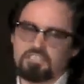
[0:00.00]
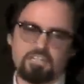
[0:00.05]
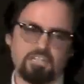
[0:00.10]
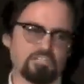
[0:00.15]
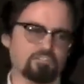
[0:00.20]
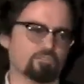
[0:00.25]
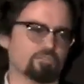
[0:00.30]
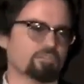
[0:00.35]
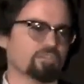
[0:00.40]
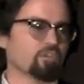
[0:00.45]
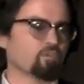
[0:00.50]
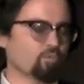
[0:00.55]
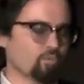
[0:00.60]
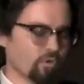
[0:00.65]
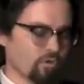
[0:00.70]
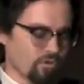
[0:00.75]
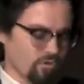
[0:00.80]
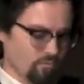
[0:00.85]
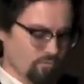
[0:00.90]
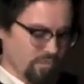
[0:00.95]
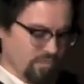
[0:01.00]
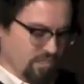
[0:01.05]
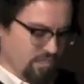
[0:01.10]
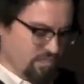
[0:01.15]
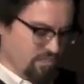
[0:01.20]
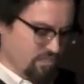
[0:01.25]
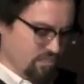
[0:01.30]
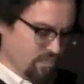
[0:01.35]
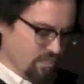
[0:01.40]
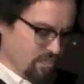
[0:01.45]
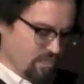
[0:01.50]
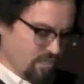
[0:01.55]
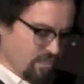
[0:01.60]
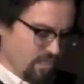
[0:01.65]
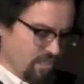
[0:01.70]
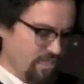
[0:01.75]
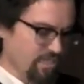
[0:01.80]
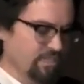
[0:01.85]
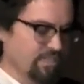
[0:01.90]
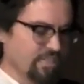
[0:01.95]
It's an interesting word because
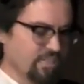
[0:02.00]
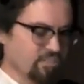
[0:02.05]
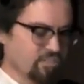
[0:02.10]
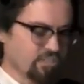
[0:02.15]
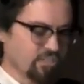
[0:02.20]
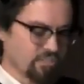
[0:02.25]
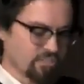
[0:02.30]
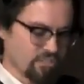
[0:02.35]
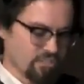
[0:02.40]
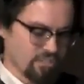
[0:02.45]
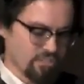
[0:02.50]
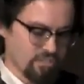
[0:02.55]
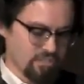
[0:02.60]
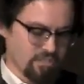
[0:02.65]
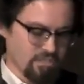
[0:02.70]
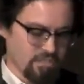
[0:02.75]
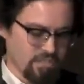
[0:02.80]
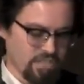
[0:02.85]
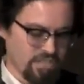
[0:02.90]
allegiance